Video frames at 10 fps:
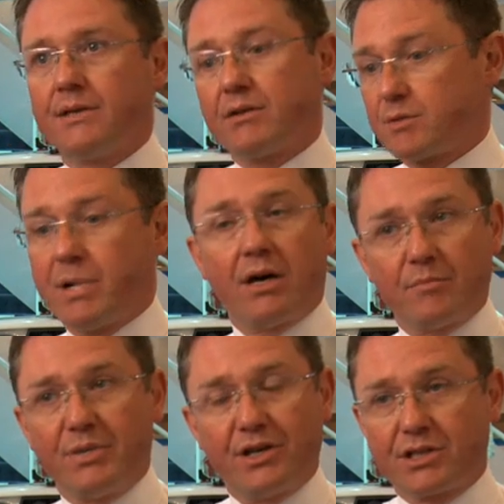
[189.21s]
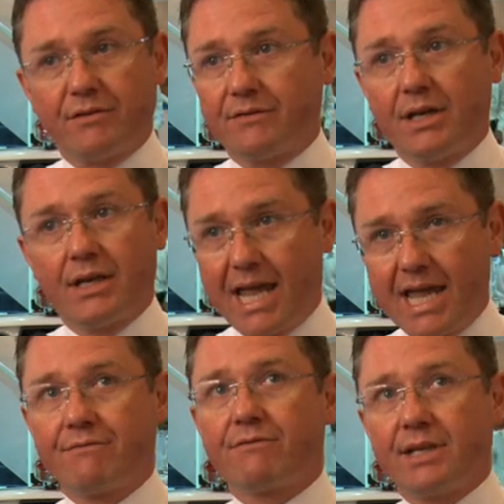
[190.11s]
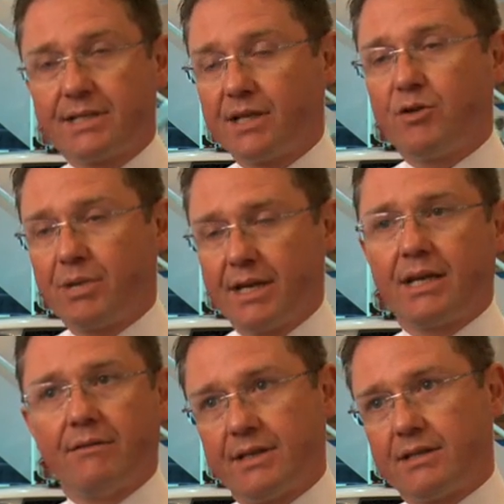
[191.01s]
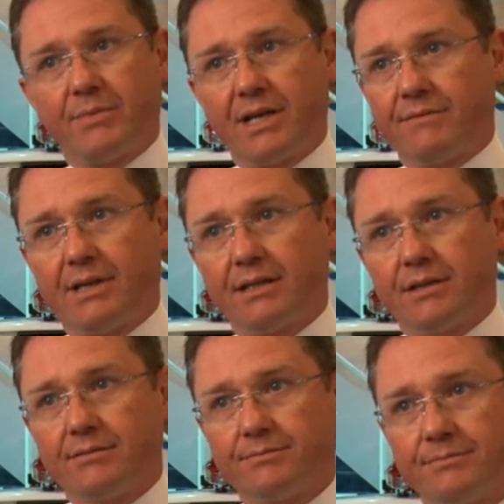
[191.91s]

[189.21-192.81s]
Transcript: So it's part and parcel of every single planning event that we have in London.